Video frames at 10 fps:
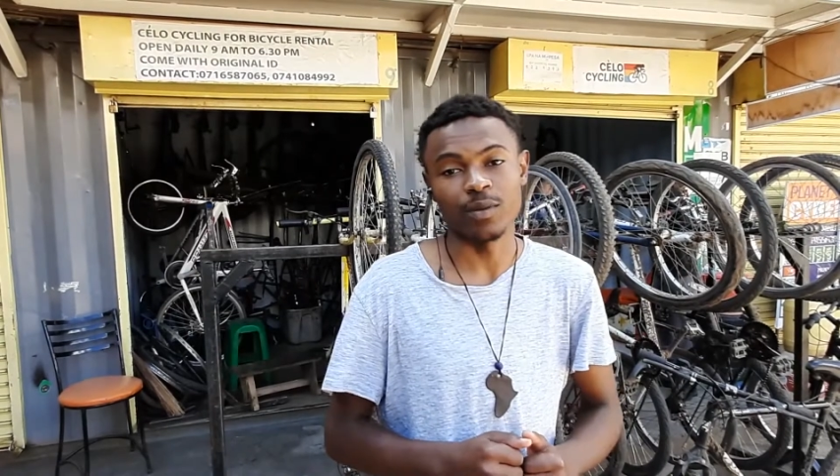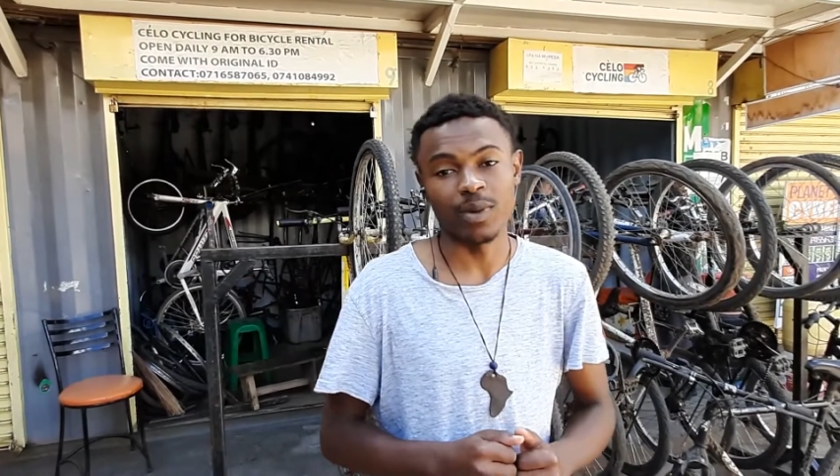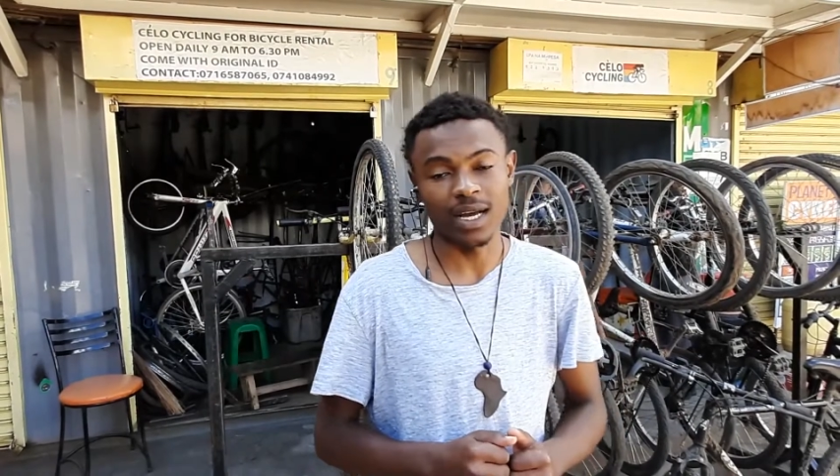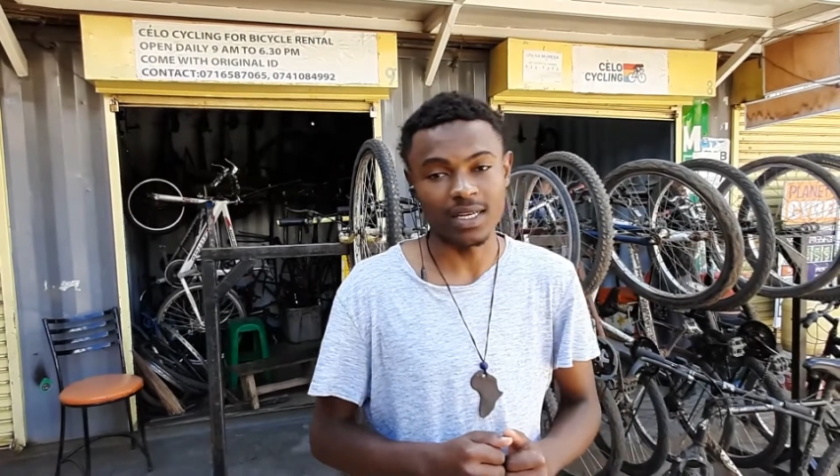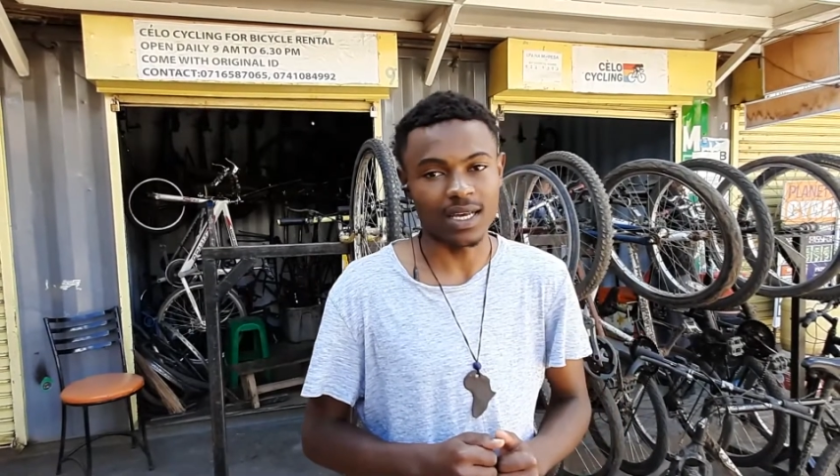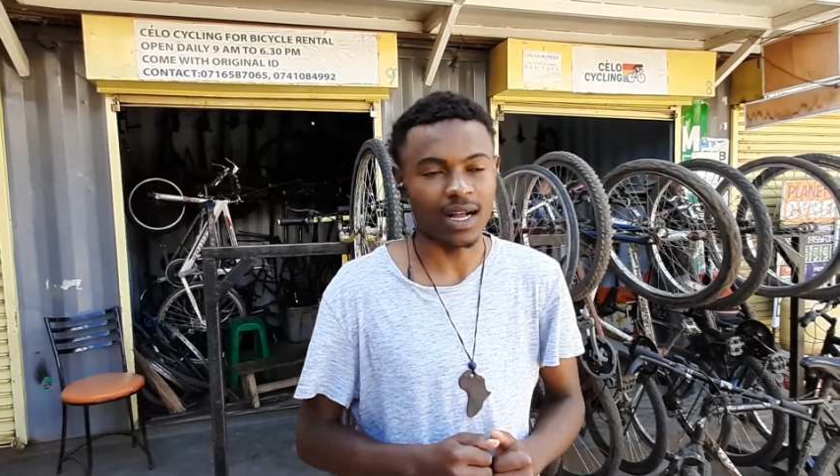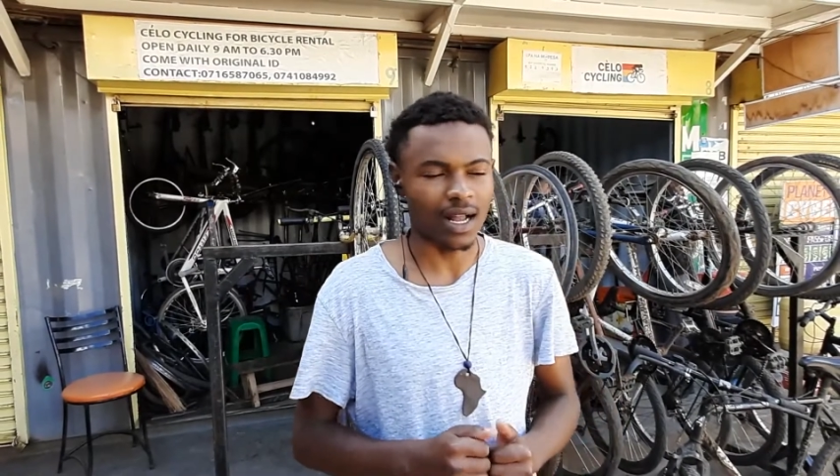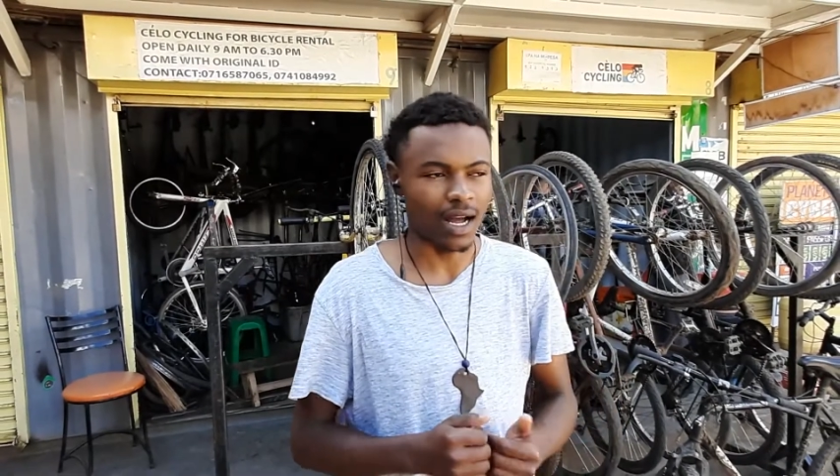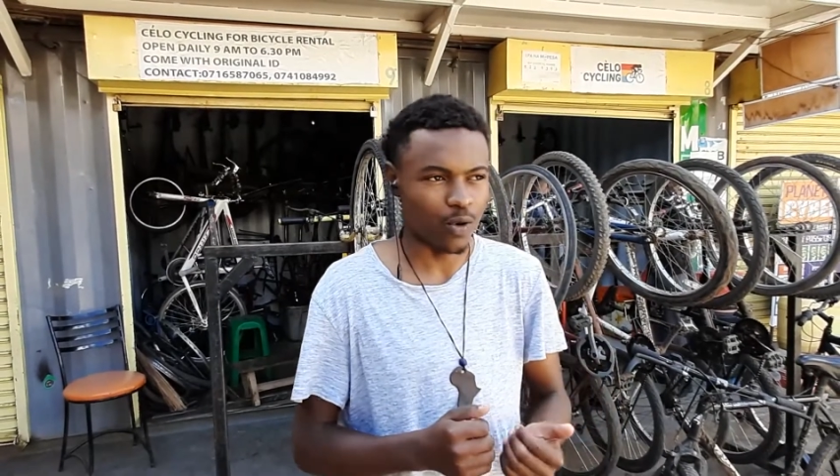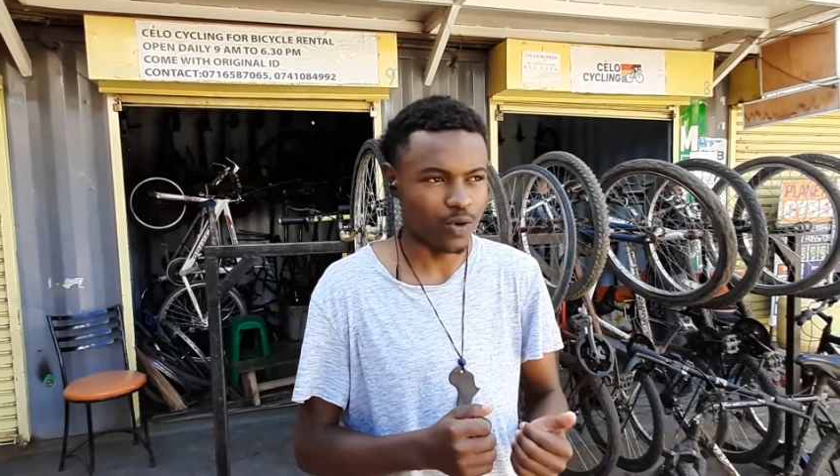the bikes are
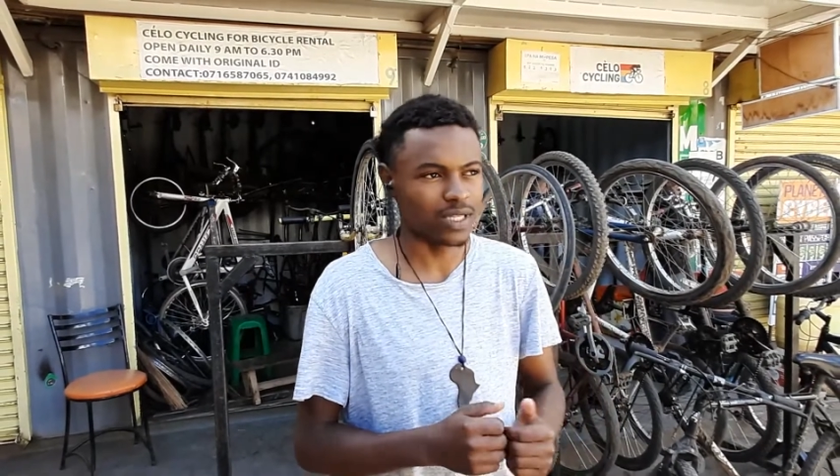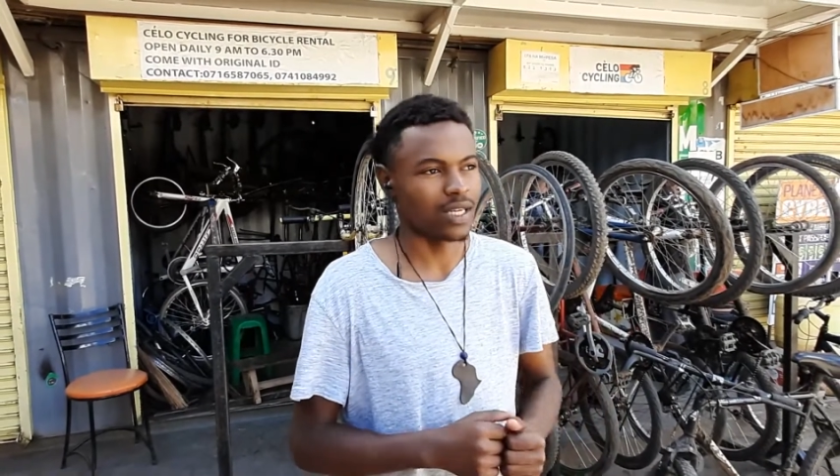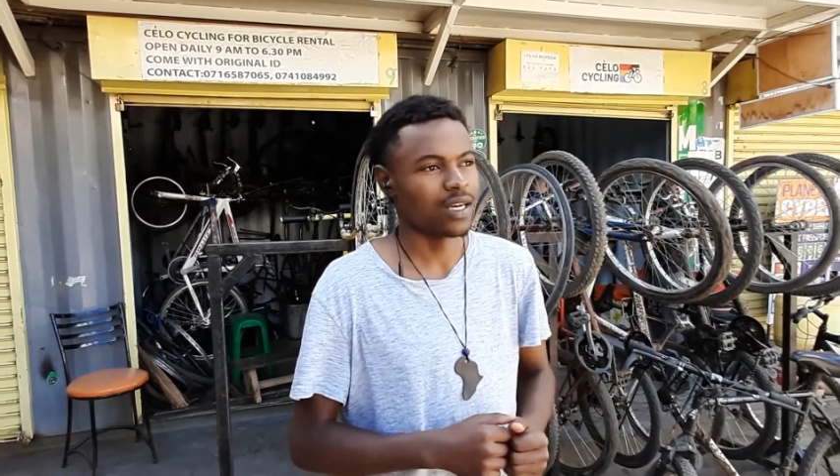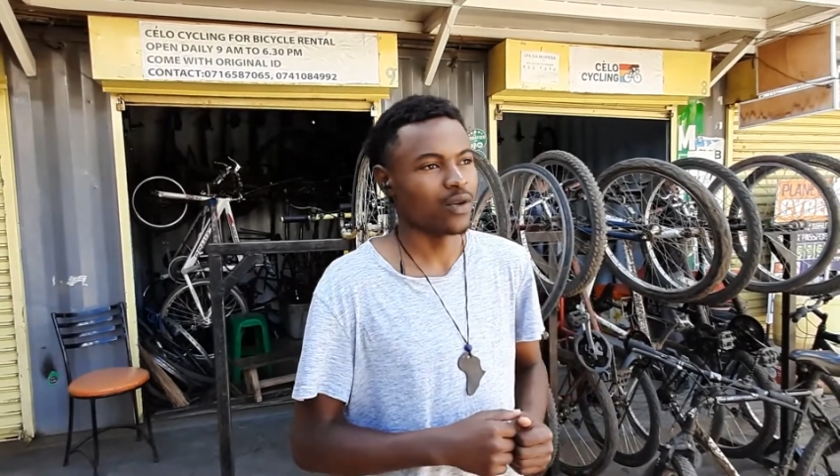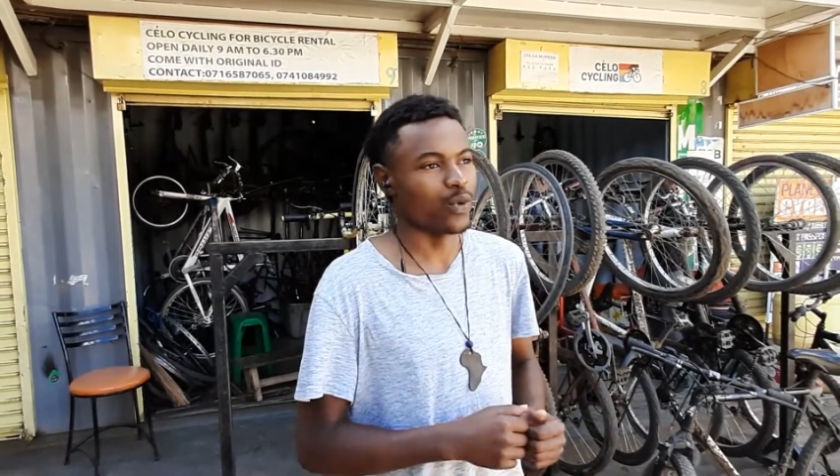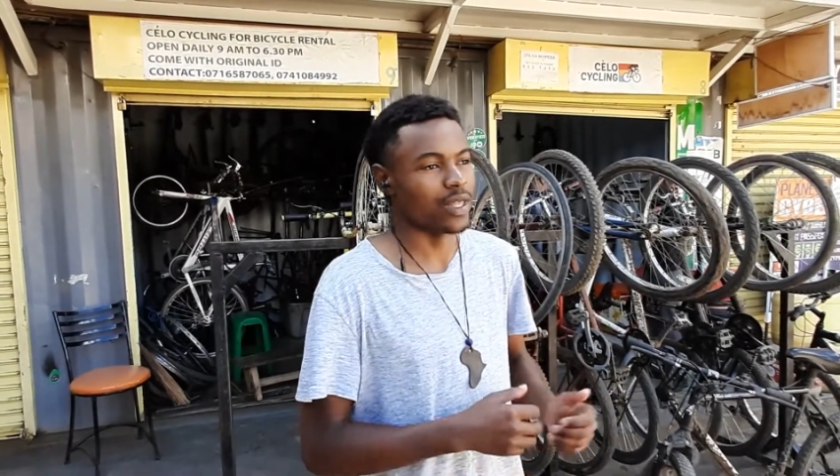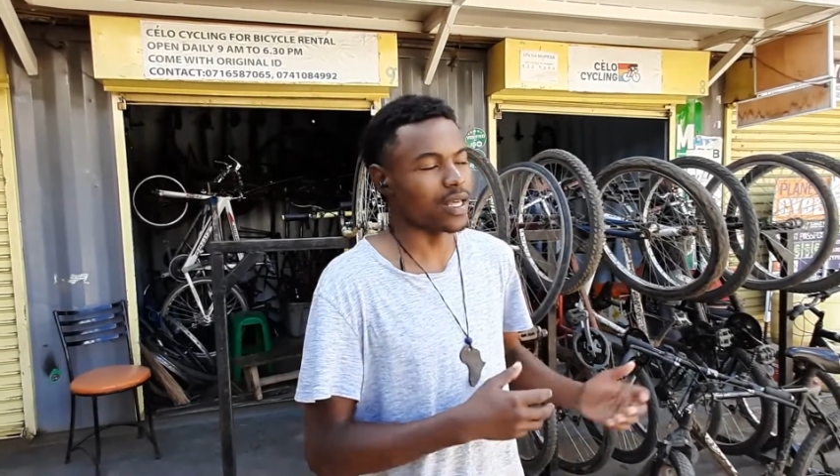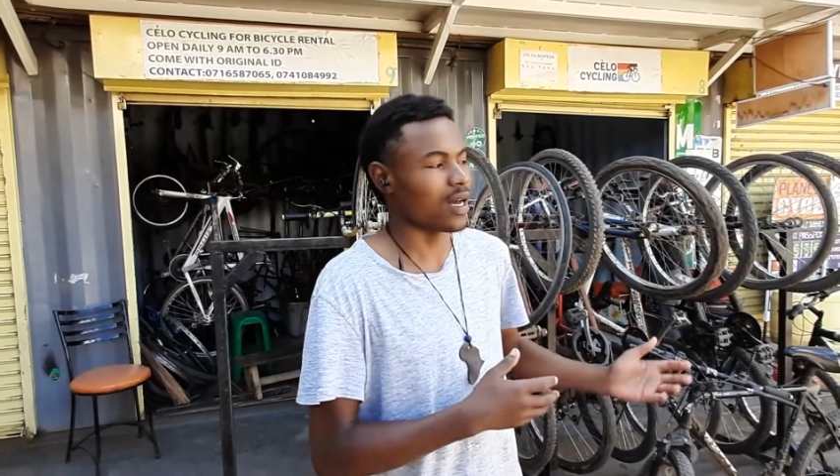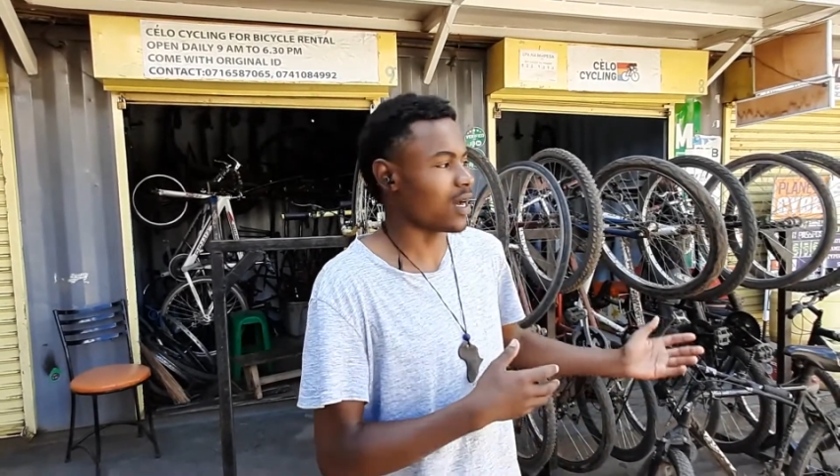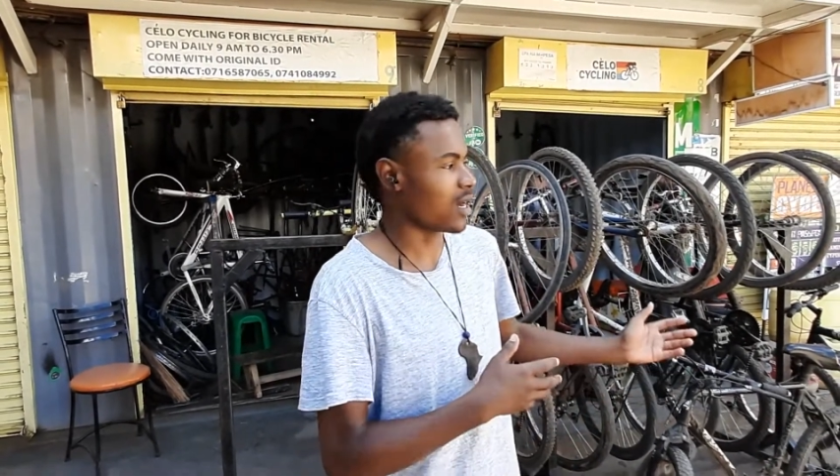out with
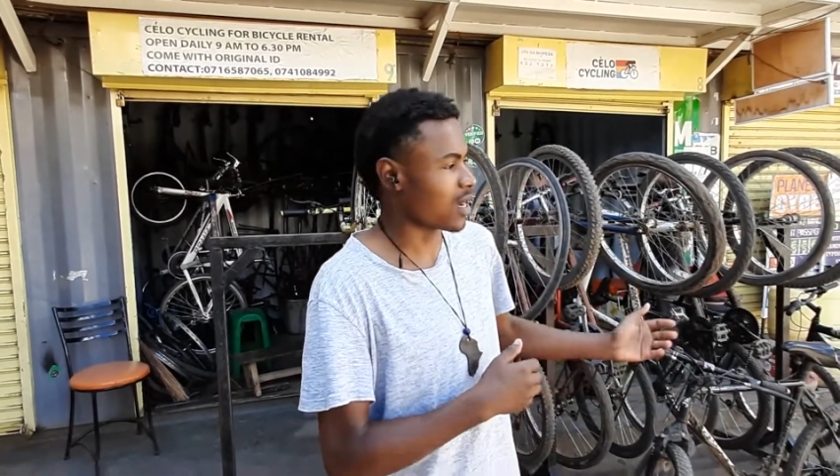uh,